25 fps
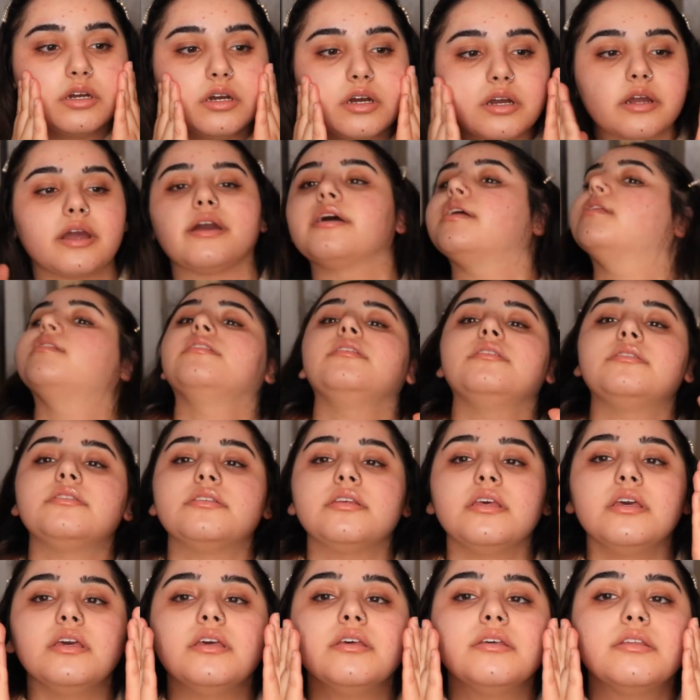Okay, let's
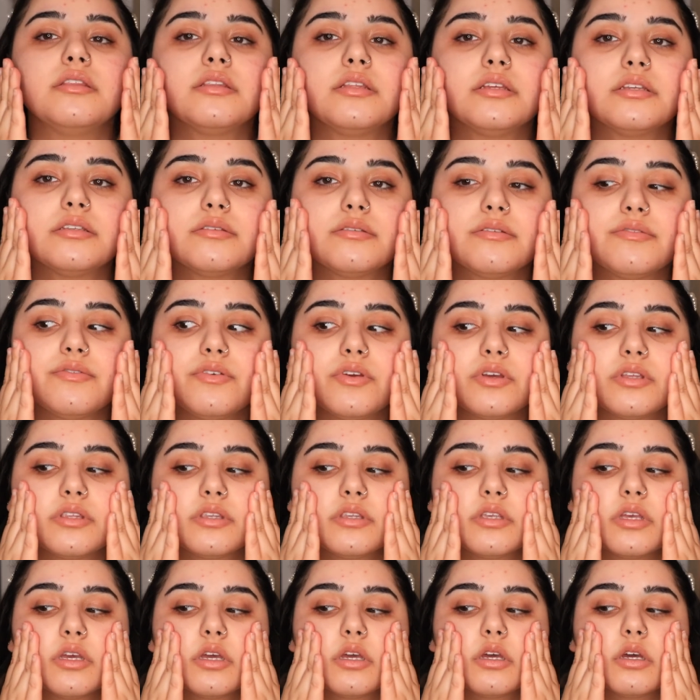see this, if you can
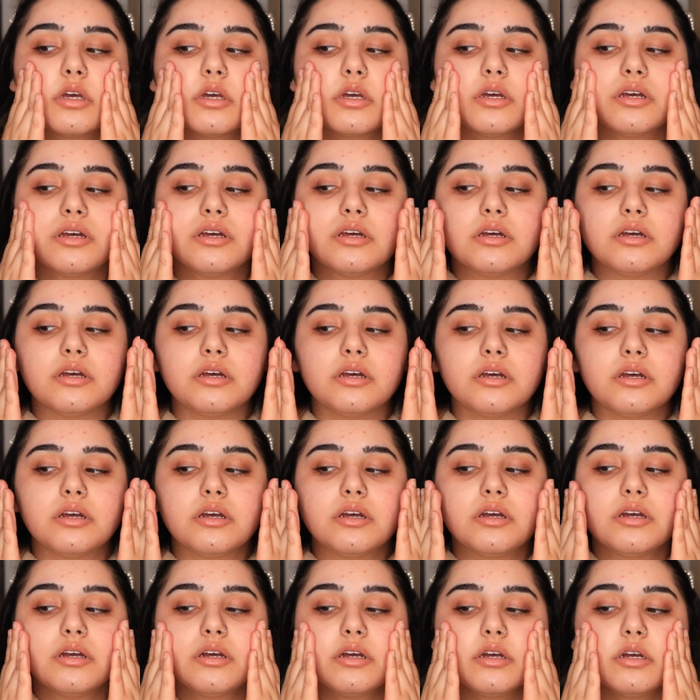see.
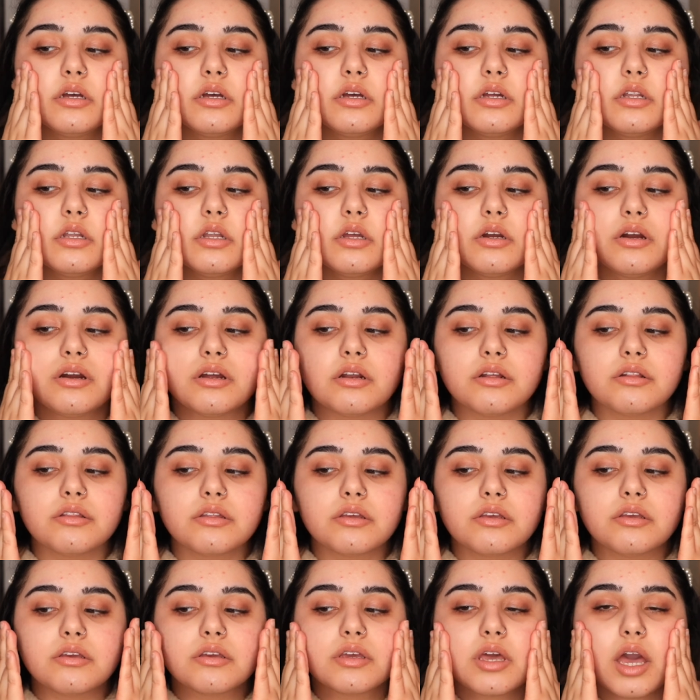No, I don't
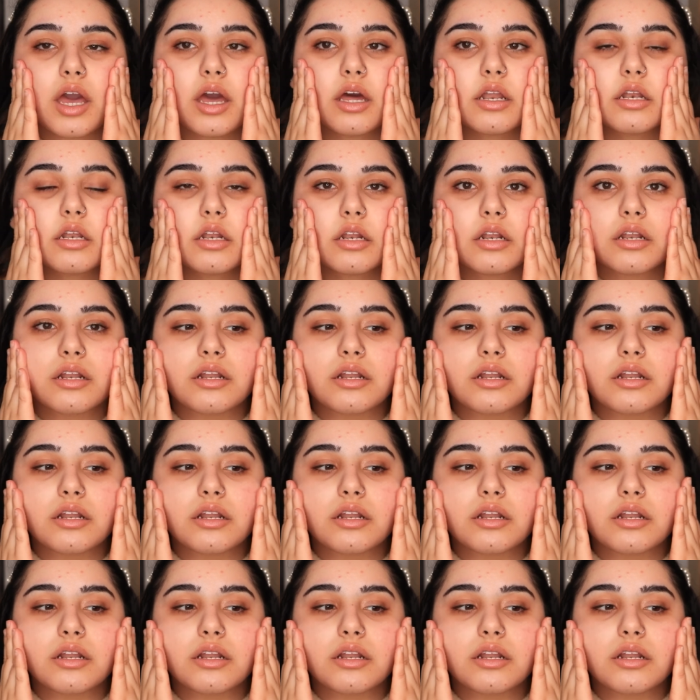think you can.